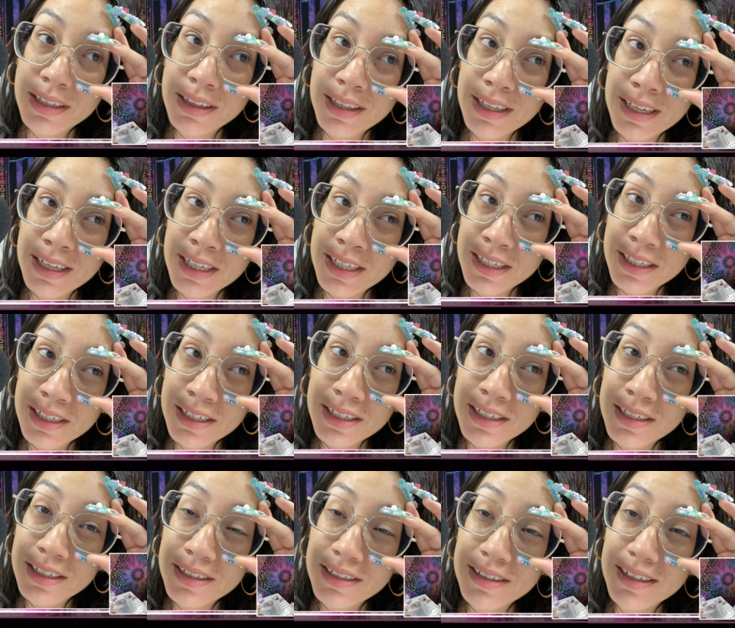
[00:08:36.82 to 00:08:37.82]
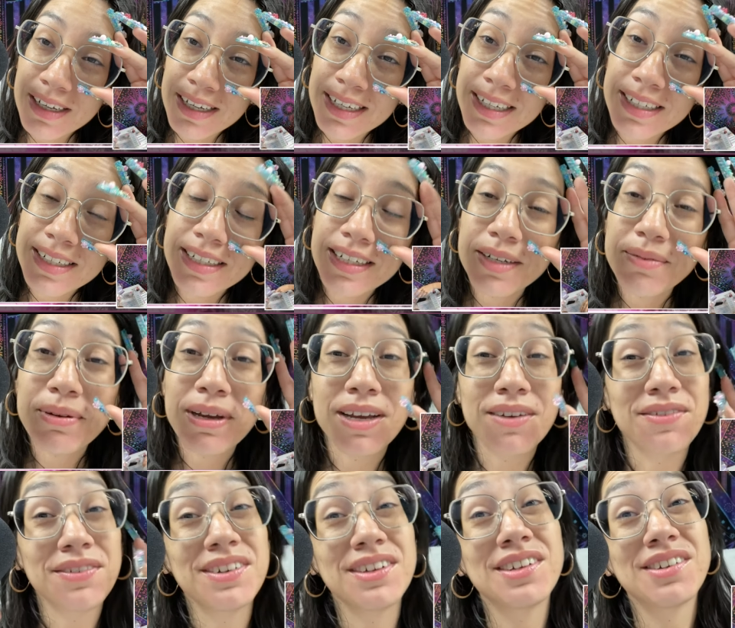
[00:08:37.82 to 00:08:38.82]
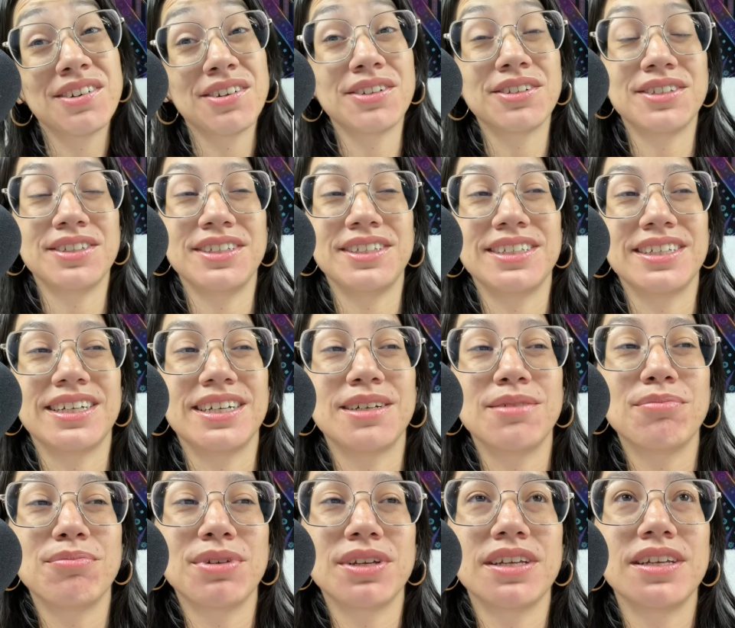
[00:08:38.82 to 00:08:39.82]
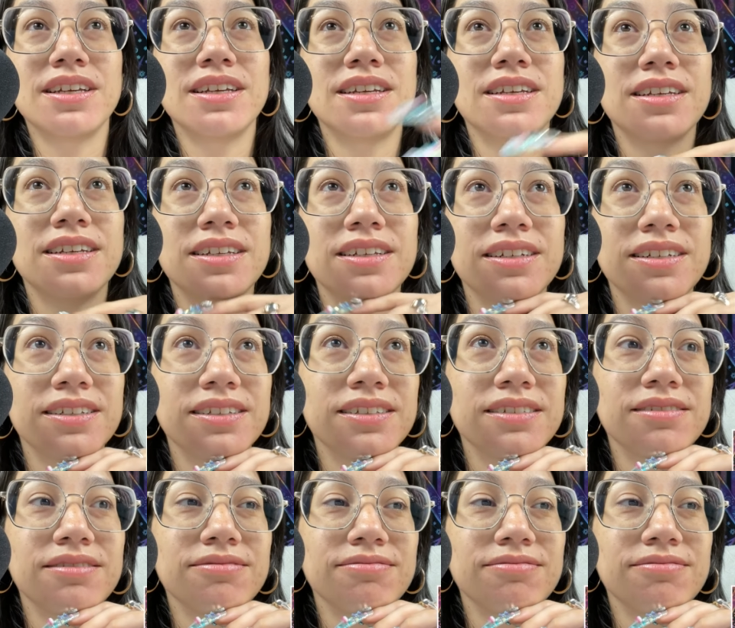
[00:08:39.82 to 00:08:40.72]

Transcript: then I ended up having to grocery shop, and